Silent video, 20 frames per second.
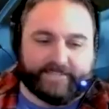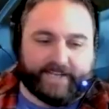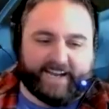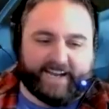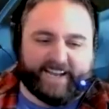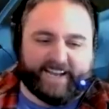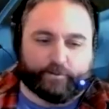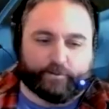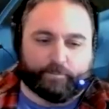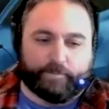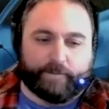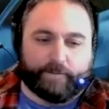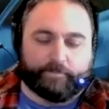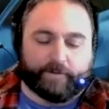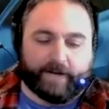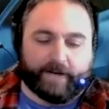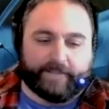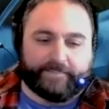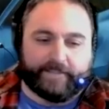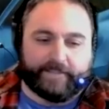don't
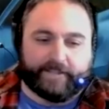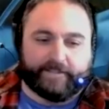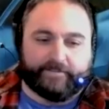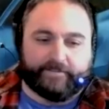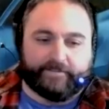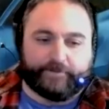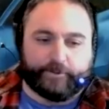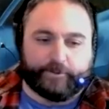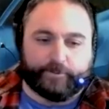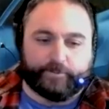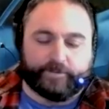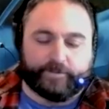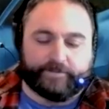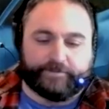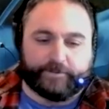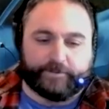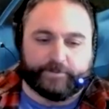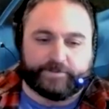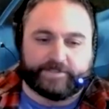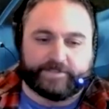remember. I think if
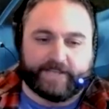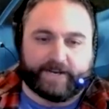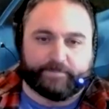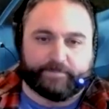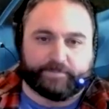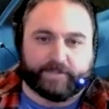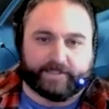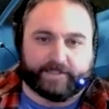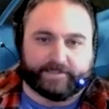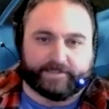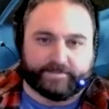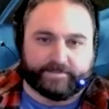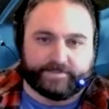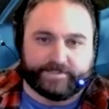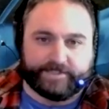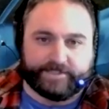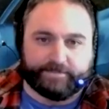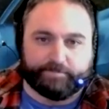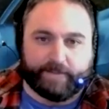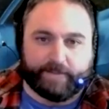you set up like the
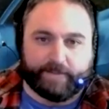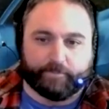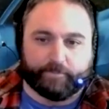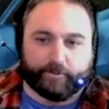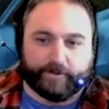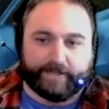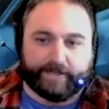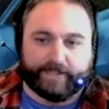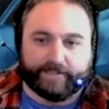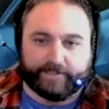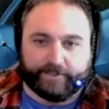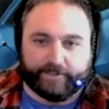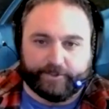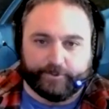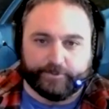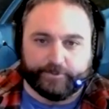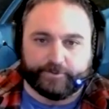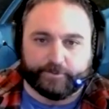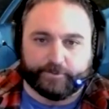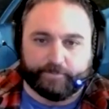seat memory and the
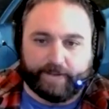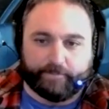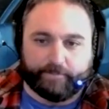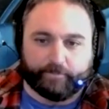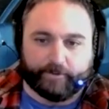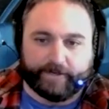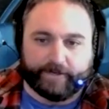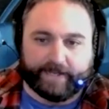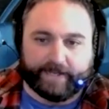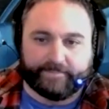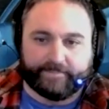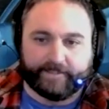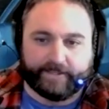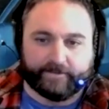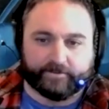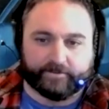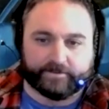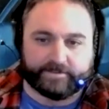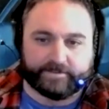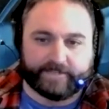user memory, I think
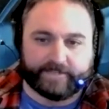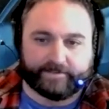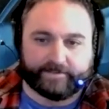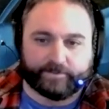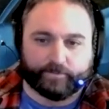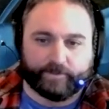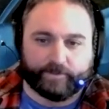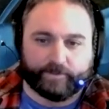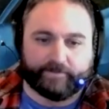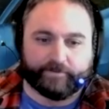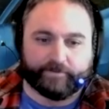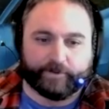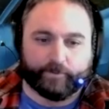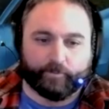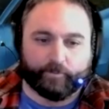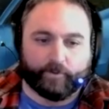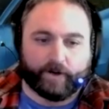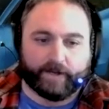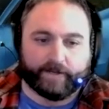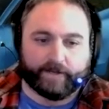it'll set to whatever you
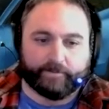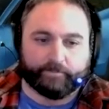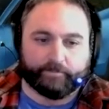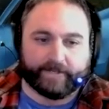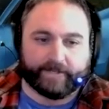want. But